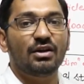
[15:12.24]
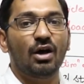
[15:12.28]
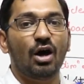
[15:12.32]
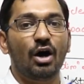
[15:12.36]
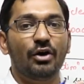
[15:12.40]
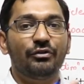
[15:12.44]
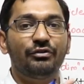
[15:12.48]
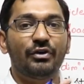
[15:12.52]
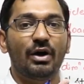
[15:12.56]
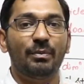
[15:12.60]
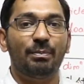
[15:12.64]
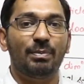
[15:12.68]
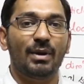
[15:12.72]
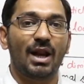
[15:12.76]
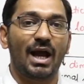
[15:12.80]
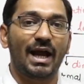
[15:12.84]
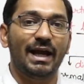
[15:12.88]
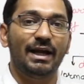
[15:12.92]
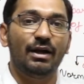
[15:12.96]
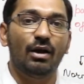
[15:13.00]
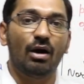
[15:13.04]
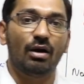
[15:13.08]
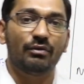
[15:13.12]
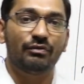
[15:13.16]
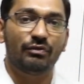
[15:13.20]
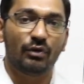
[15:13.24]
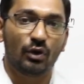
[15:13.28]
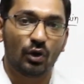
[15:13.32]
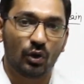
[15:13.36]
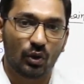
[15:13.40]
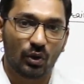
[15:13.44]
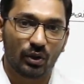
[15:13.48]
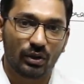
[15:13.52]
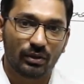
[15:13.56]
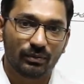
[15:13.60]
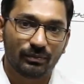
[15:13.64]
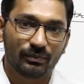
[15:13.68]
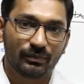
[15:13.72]
of applied of
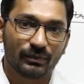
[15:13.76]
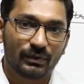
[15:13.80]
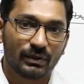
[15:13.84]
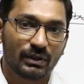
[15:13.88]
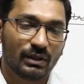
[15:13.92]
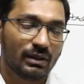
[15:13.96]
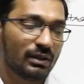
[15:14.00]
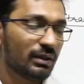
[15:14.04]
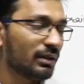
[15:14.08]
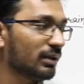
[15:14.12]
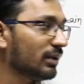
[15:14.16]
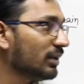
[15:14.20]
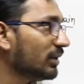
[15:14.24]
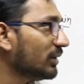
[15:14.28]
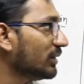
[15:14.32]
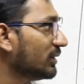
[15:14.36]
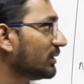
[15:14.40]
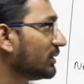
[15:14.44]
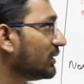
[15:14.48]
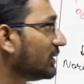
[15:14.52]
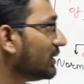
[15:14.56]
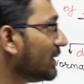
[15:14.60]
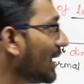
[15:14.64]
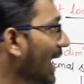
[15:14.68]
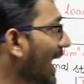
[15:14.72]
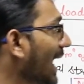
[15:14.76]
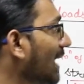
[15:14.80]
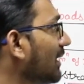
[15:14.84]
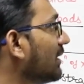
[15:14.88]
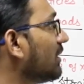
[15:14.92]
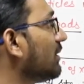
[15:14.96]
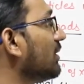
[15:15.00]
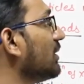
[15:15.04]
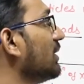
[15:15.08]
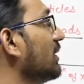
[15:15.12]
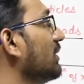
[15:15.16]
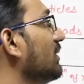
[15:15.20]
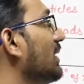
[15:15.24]
load,
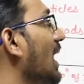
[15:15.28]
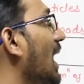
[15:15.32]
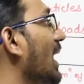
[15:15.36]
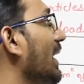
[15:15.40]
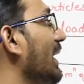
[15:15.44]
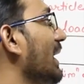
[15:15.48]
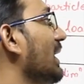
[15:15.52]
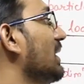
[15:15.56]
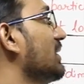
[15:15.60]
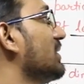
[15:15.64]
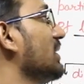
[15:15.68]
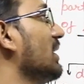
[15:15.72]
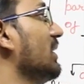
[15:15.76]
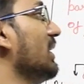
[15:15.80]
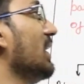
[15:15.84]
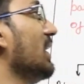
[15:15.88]
that direction